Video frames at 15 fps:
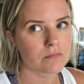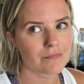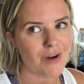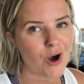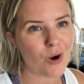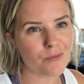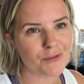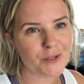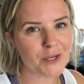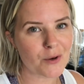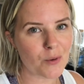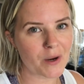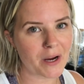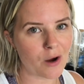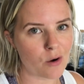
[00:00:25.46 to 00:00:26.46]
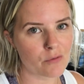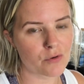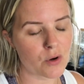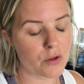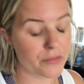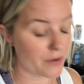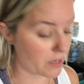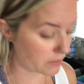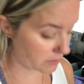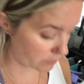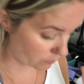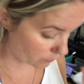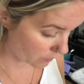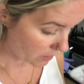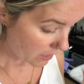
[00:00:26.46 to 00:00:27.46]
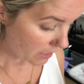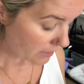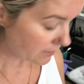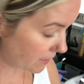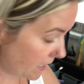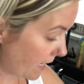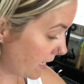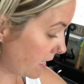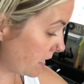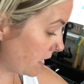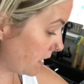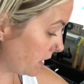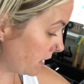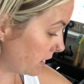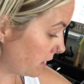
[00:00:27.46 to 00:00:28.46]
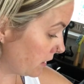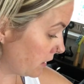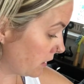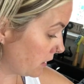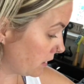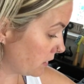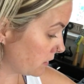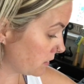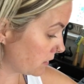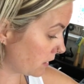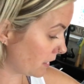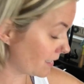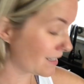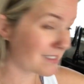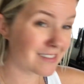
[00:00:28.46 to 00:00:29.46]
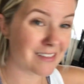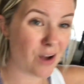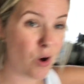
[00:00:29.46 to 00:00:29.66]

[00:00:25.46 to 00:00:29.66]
hopefully quick overall thoughts. So today it is, it is